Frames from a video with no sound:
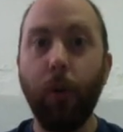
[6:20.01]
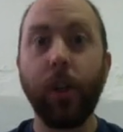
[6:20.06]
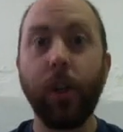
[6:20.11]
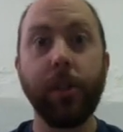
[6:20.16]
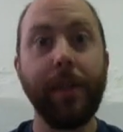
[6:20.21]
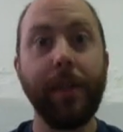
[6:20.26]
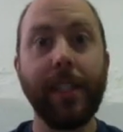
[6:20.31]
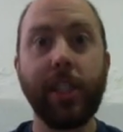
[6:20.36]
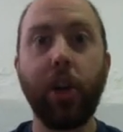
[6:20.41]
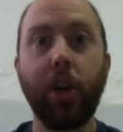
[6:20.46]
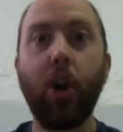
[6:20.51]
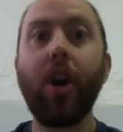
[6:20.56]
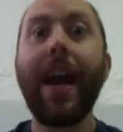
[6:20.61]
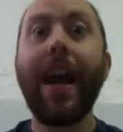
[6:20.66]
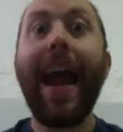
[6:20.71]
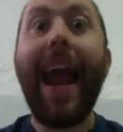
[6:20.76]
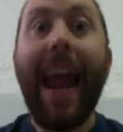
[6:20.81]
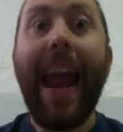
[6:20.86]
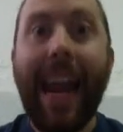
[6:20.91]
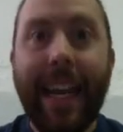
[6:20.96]
which means there are
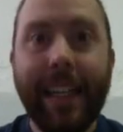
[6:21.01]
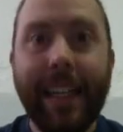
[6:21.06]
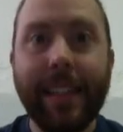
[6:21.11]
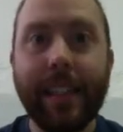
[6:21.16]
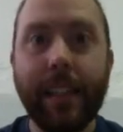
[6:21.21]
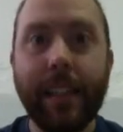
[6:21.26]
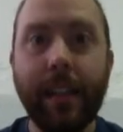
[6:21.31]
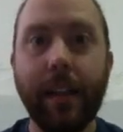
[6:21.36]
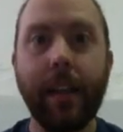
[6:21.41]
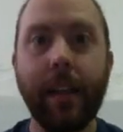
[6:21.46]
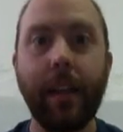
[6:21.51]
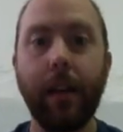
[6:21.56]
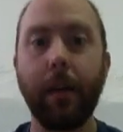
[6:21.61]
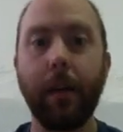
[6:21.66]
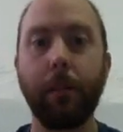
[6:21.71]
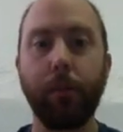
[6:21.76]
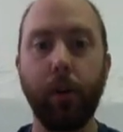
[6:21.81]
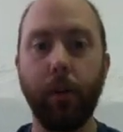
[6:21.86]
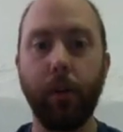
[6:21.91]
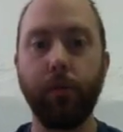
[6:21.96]
8
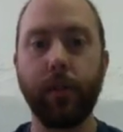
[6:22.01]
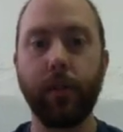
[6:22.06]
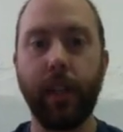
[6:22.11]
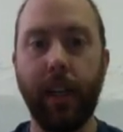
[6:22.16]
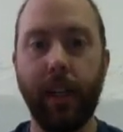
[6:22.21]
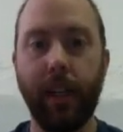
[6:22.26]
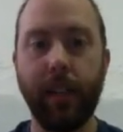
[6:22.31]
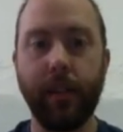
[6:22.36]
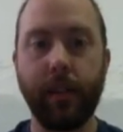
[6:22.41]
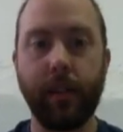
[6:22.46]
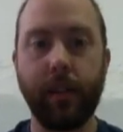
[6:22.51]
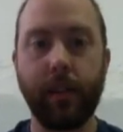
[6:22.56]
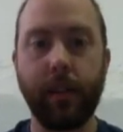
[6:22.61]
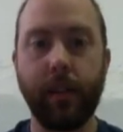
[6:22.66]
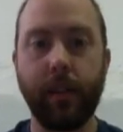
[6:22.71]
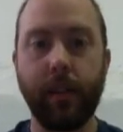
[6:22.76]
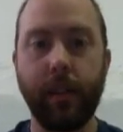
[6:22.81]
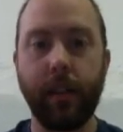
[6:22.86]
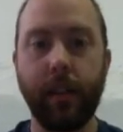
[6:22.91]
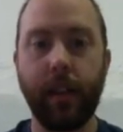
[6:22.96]

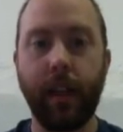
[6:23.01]
protons.